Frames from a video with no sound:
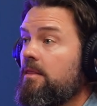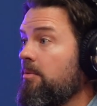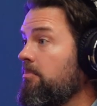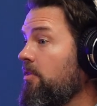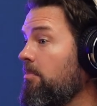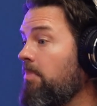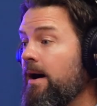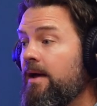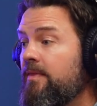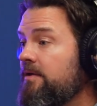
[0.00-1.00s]
They're
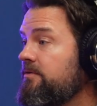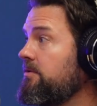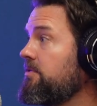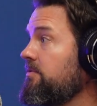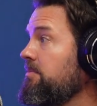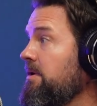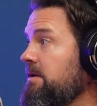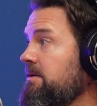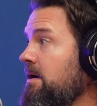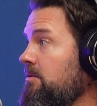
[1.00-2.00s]
buying that $2-3
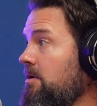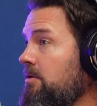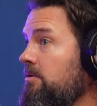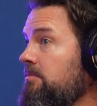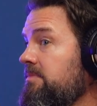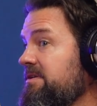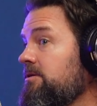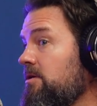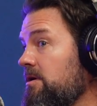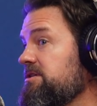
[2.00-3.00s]
million home. It's
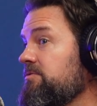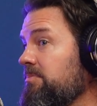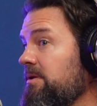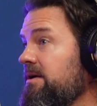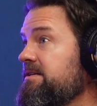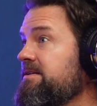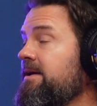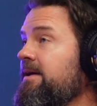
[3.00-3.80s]
going to cost to replace.